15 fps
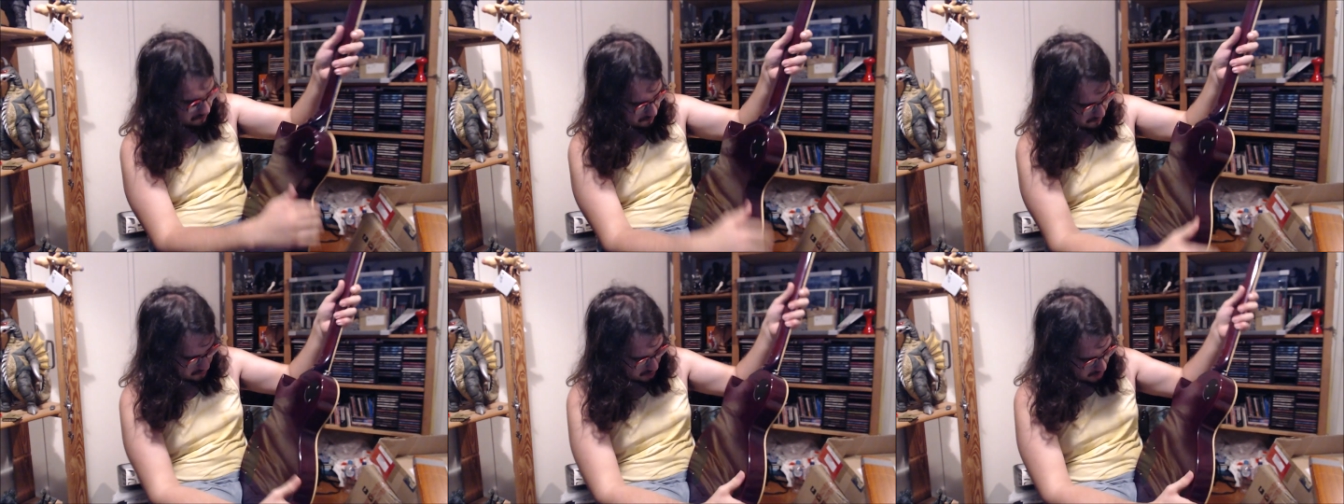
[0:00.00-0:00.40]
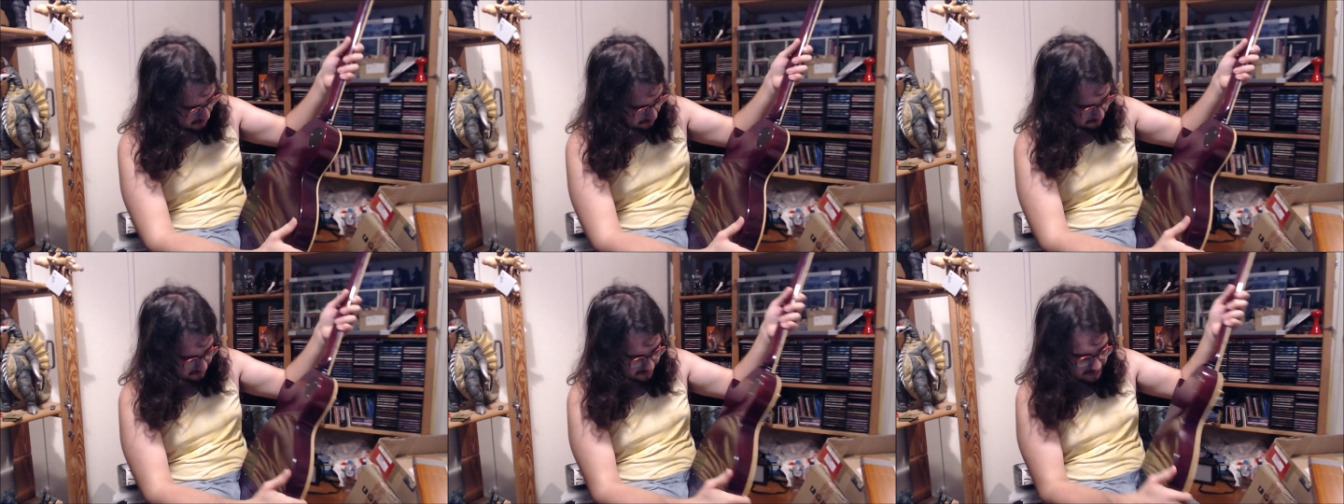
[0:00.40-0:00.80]
yeah,
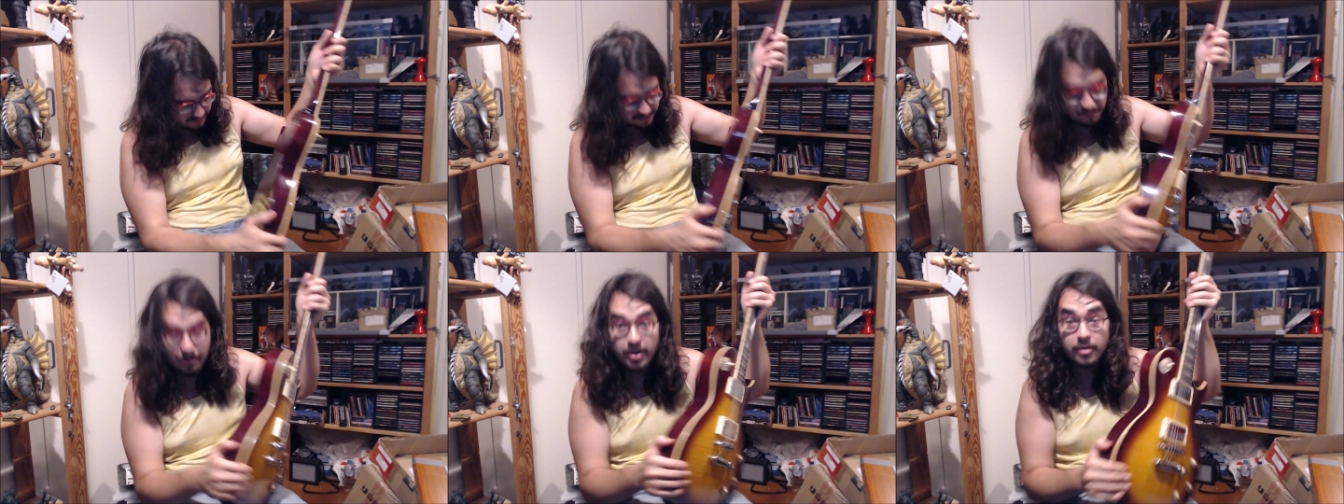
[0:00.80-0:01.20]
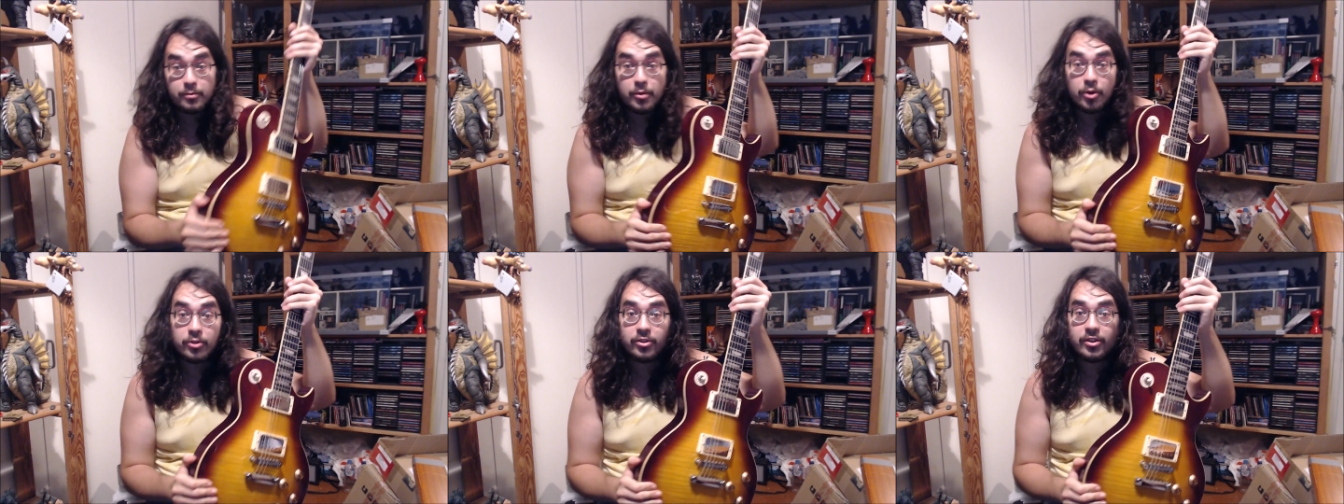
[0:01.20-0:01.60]
so that's my
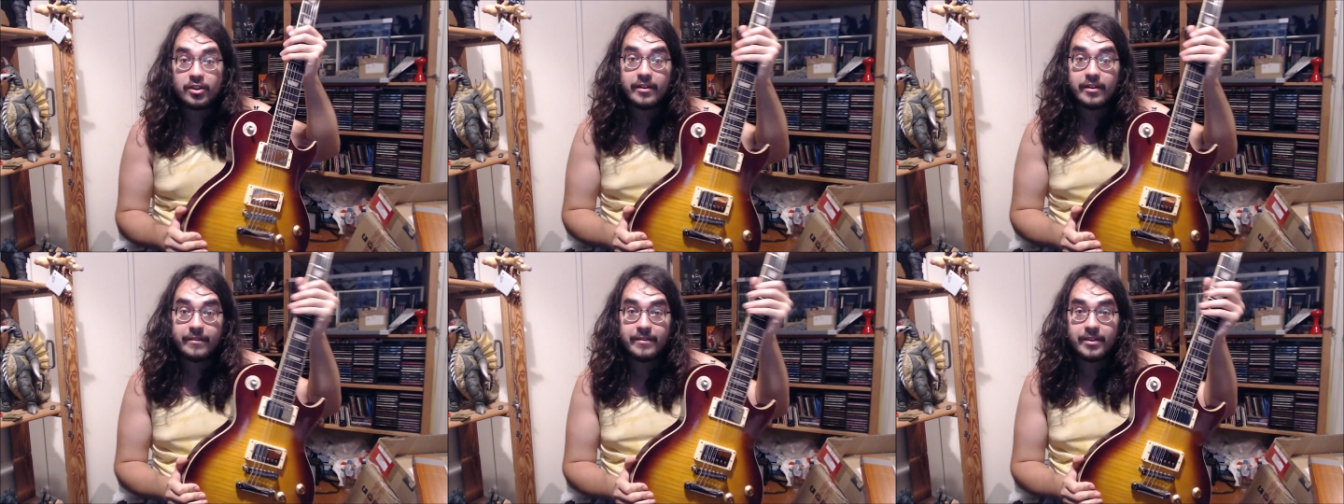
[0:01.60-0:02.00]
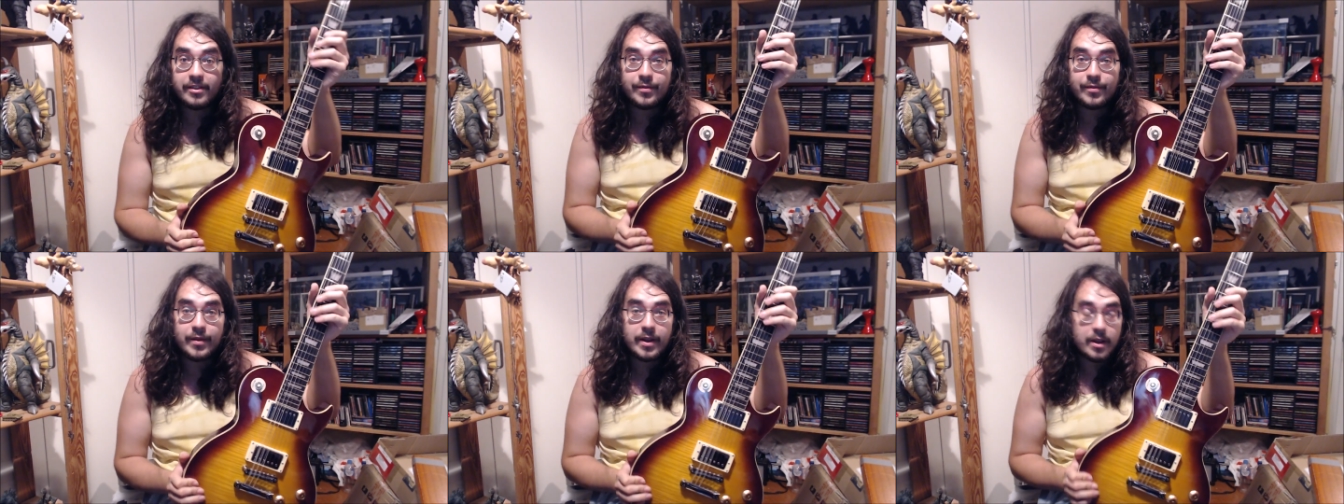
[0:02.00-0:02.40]
unboxing of this
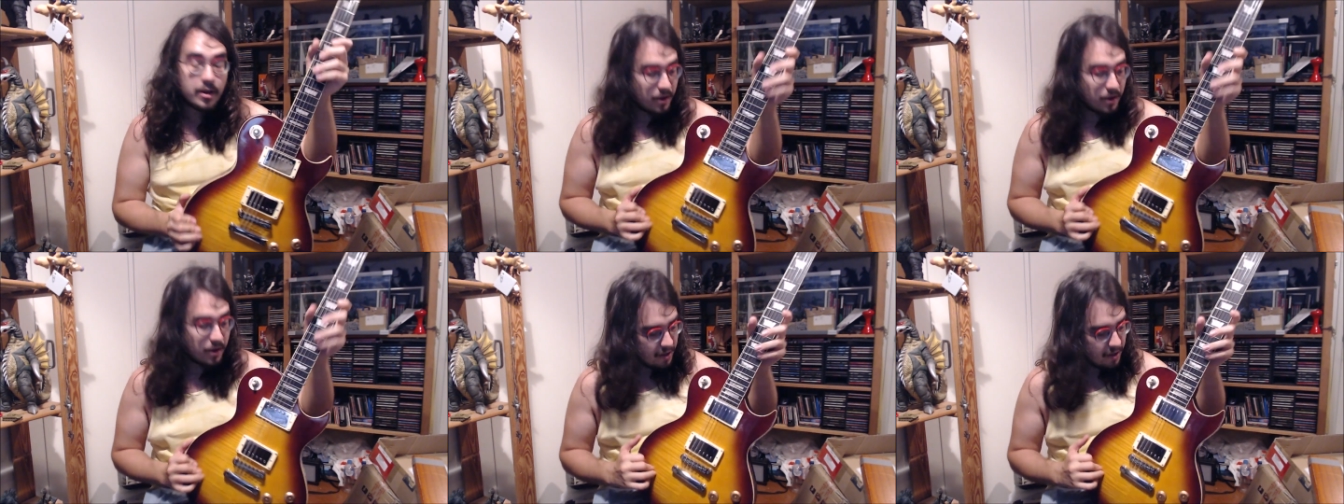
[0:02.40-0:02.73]
thing.